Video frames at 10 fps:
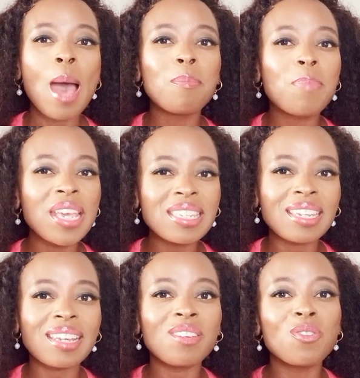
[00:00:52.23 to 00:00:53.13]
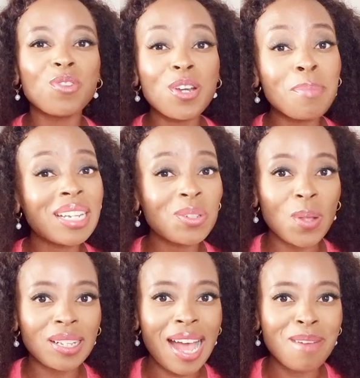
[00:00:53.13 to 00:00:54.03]
basically you're very much
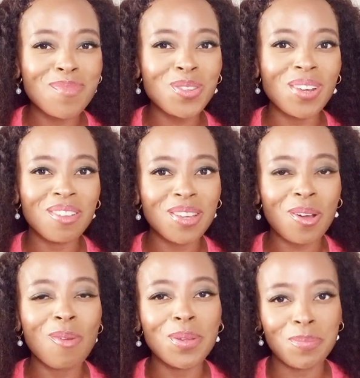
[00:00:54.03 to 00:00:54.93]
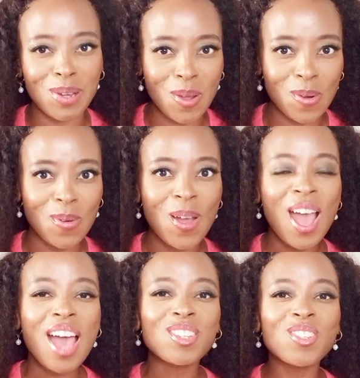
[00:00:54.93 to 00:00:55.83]
welcome to leave a comment below.
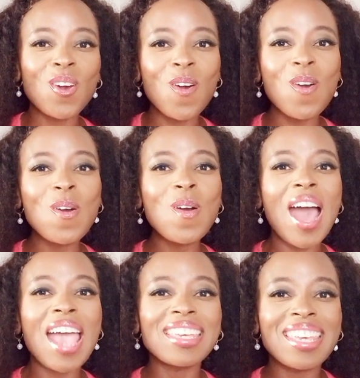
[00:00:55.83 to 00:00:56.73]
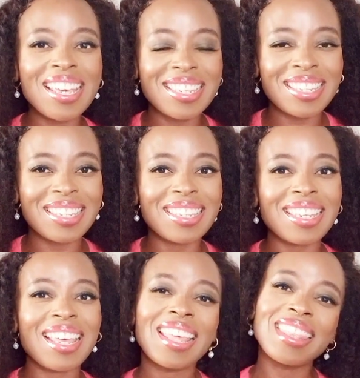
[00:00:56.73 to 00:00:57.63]
So I guess
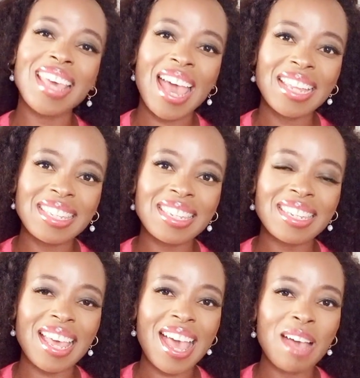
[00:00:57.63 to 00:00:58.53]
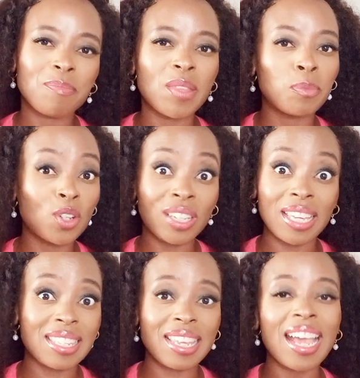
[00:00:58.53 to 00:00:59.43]
that I'm not
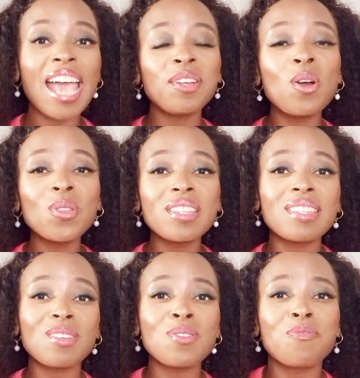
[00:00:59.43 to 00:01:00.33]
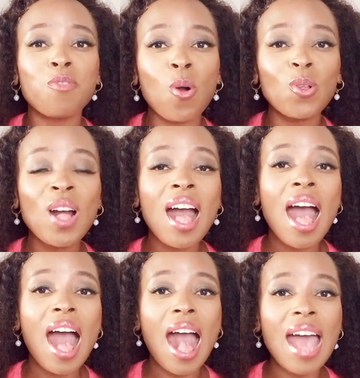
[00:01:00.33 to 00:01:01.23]
guessing, I know this is going to fall
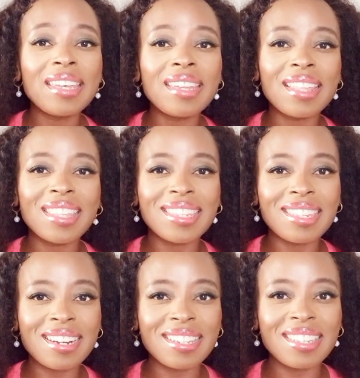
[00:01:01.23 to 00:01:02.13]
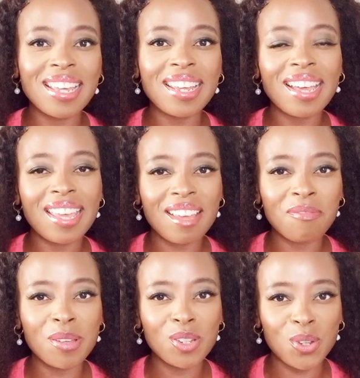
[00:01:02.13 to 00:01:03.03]
under the series that I have
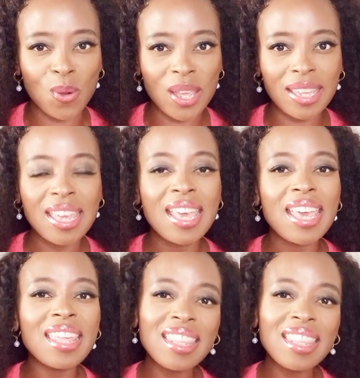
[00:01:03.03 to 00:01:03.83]
been doing in